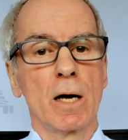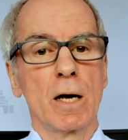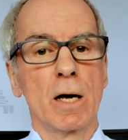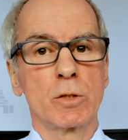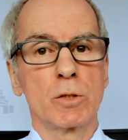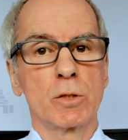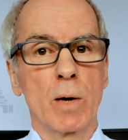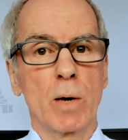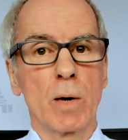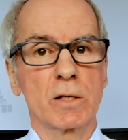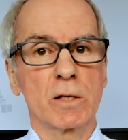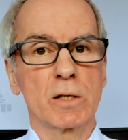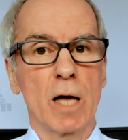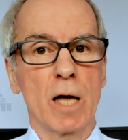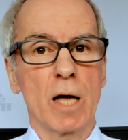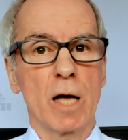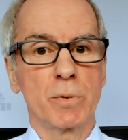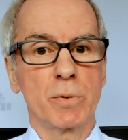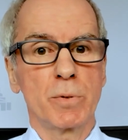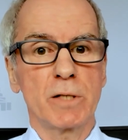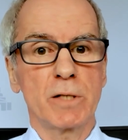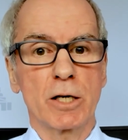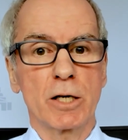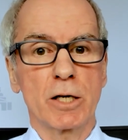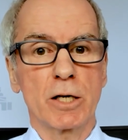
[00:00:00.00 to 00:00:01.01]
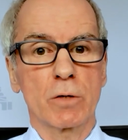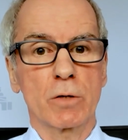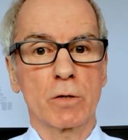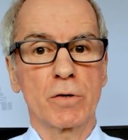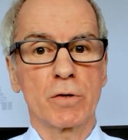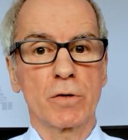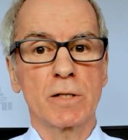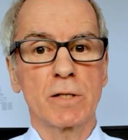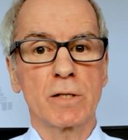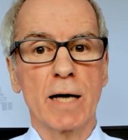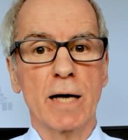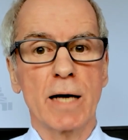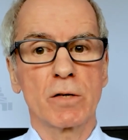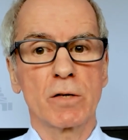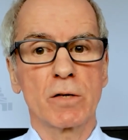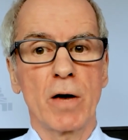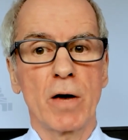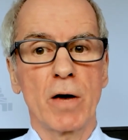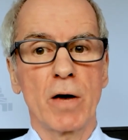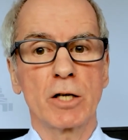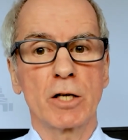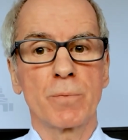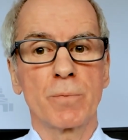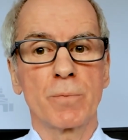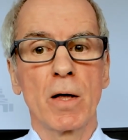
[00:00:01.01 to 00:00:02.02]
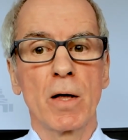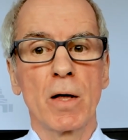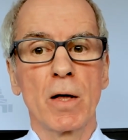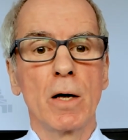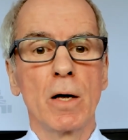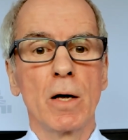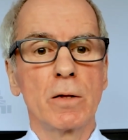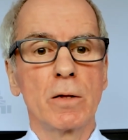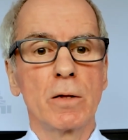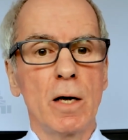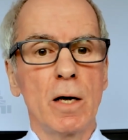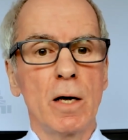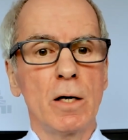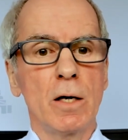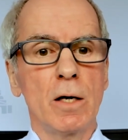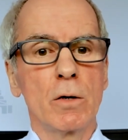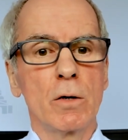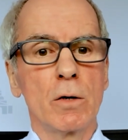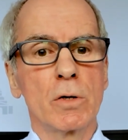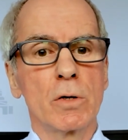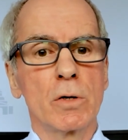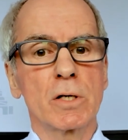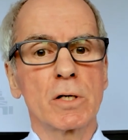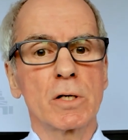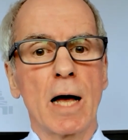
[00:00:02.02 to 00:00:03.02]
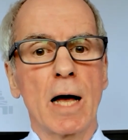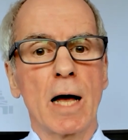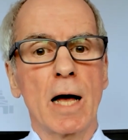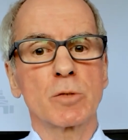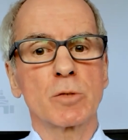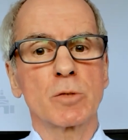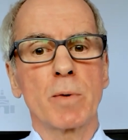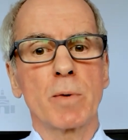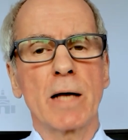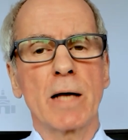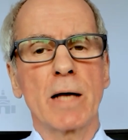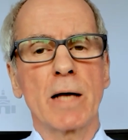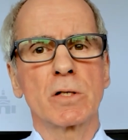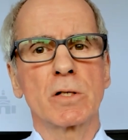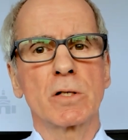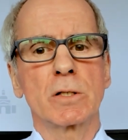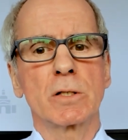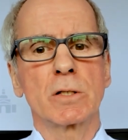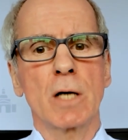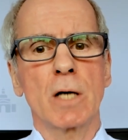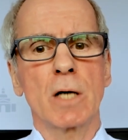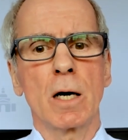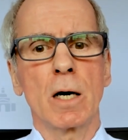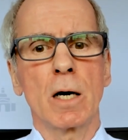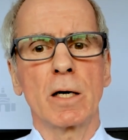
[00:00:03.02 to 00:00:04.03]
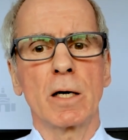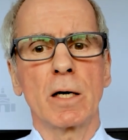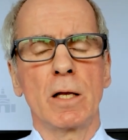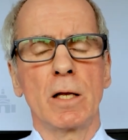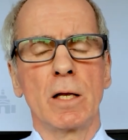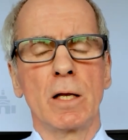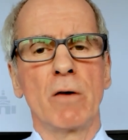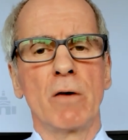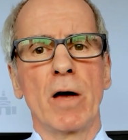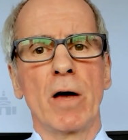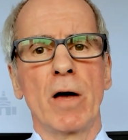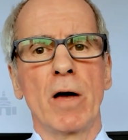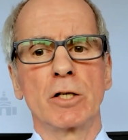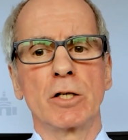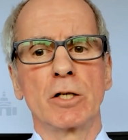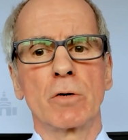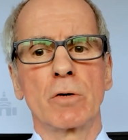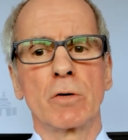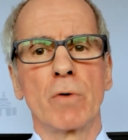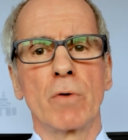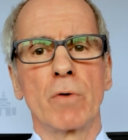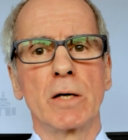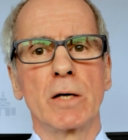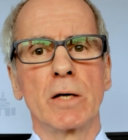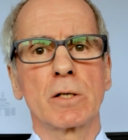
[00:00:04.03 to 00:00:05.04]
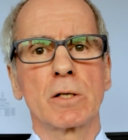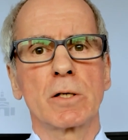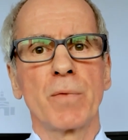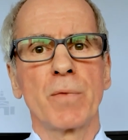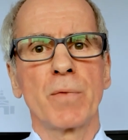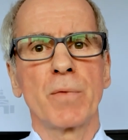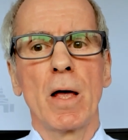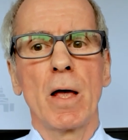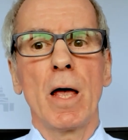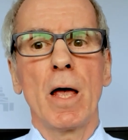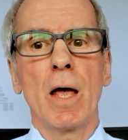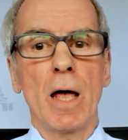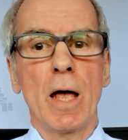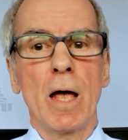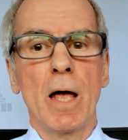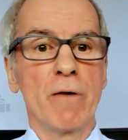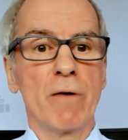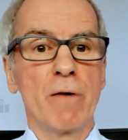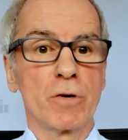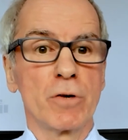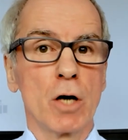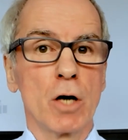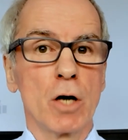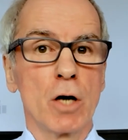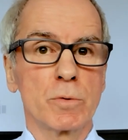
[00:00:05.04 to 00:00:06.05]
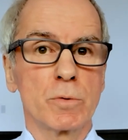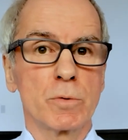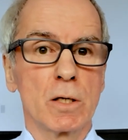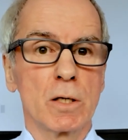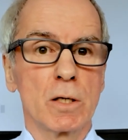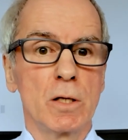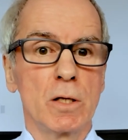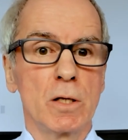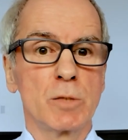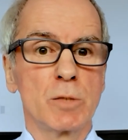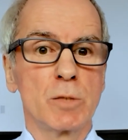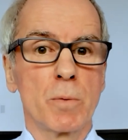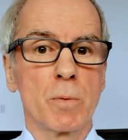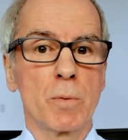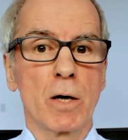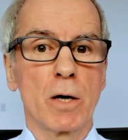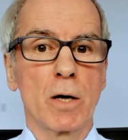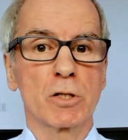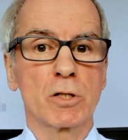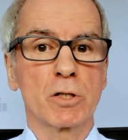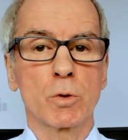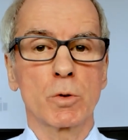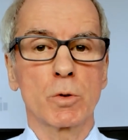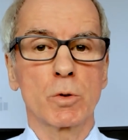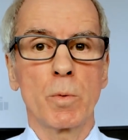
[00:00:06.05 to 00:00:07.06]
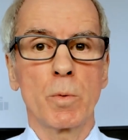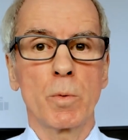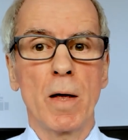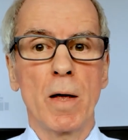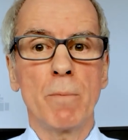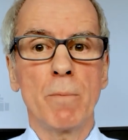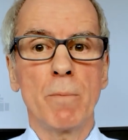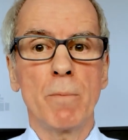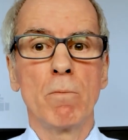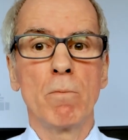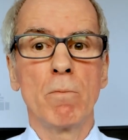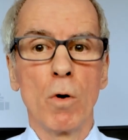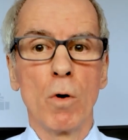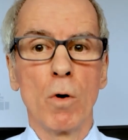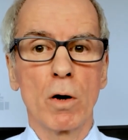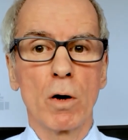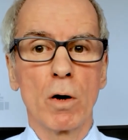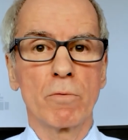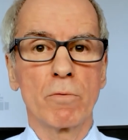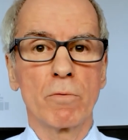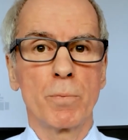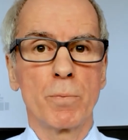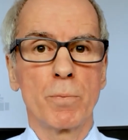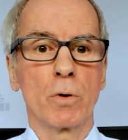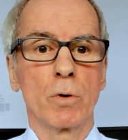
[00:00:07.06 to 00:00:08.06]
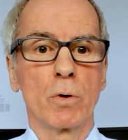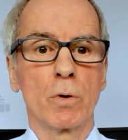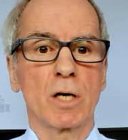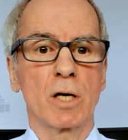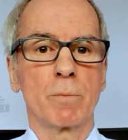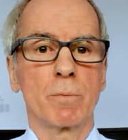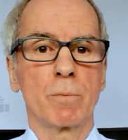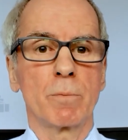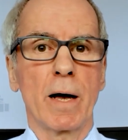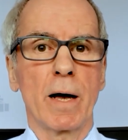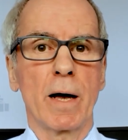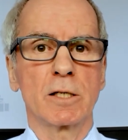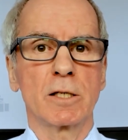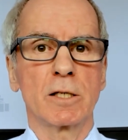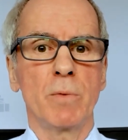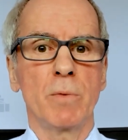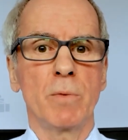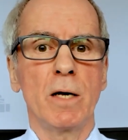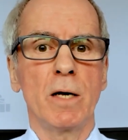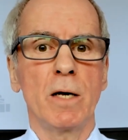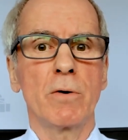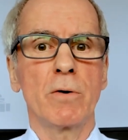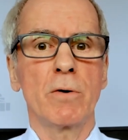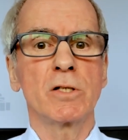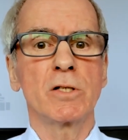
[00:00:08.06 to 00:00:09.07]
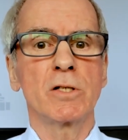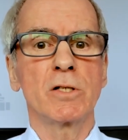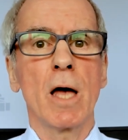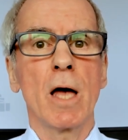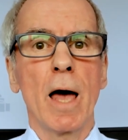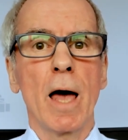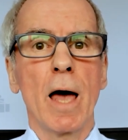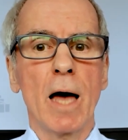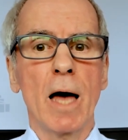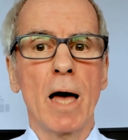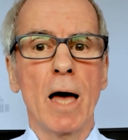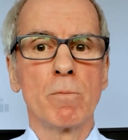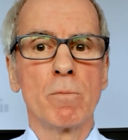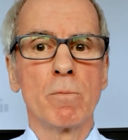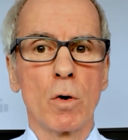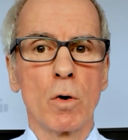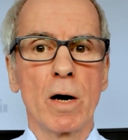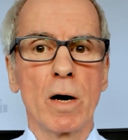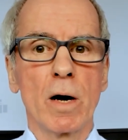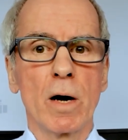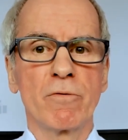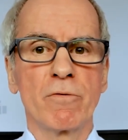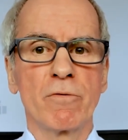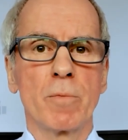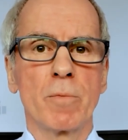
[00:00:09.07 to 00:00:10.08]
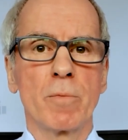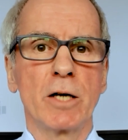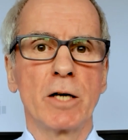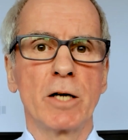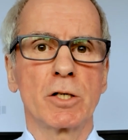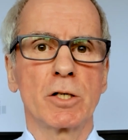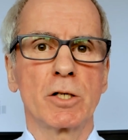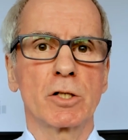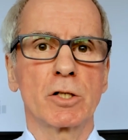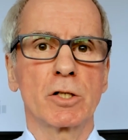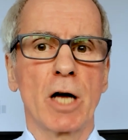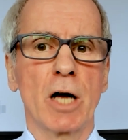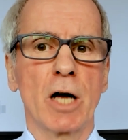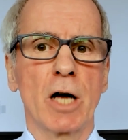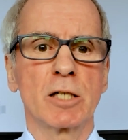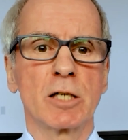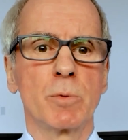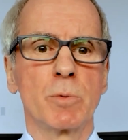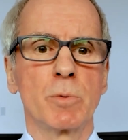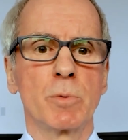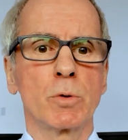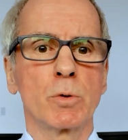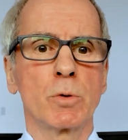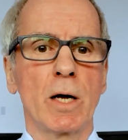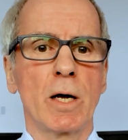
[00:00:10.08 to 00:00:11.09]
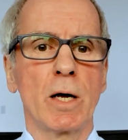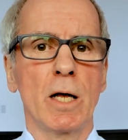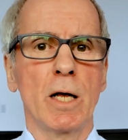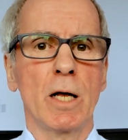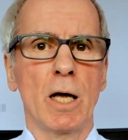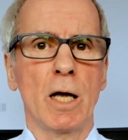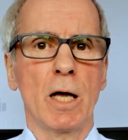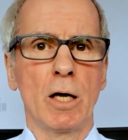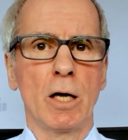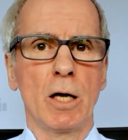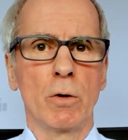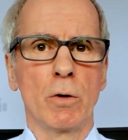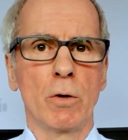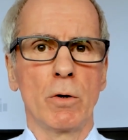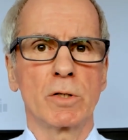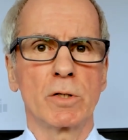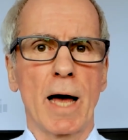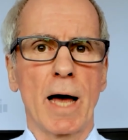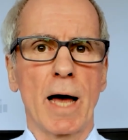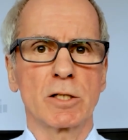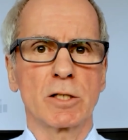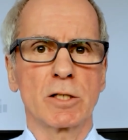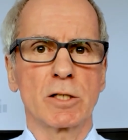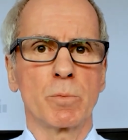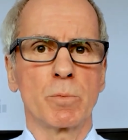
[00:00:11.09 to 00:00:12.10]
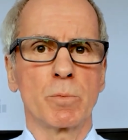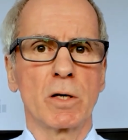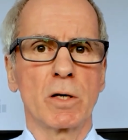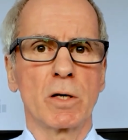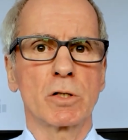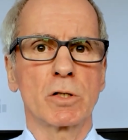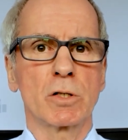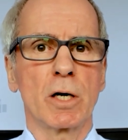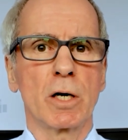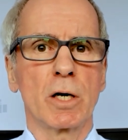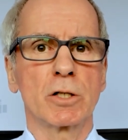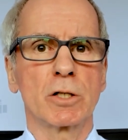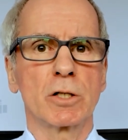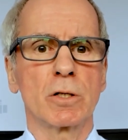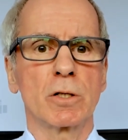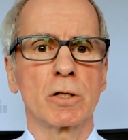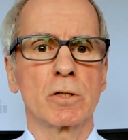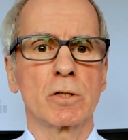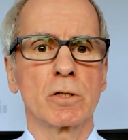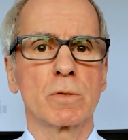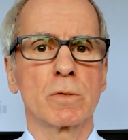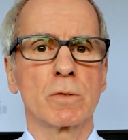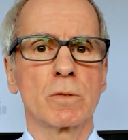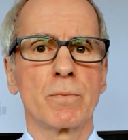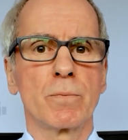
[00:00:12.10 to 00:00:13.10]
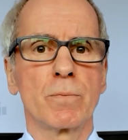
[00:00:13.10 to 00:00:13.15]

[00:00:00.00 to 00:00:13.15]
as well as their potential for tax evasion, the EU has announced plans that target the evasion risk. If adopted, these proposals would mean more reporting by intermediaries and more information exchange between EU tax administrations.